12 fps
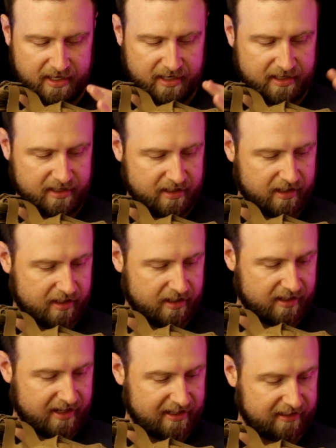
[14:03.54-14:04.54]

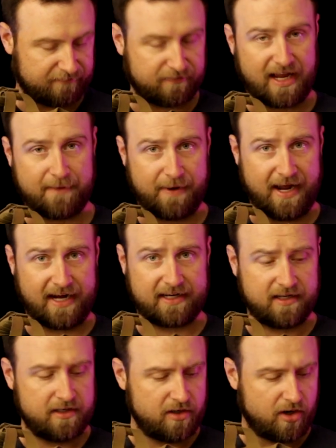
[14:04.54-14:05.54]
a Haley flat
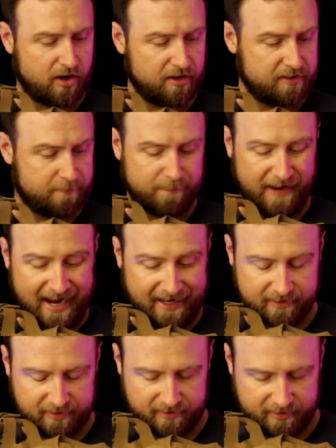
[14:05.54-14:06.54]
pack on the
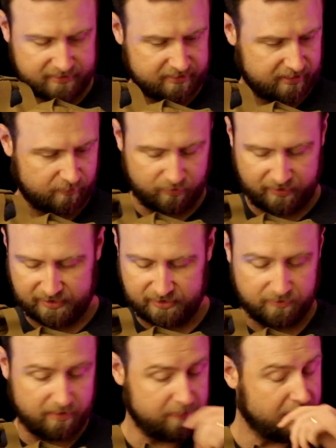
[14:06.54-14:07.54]
back that we'll get
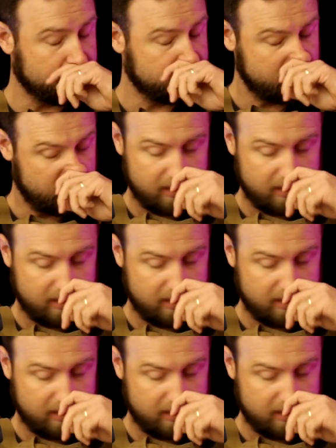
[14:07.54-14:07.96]
to in a minute.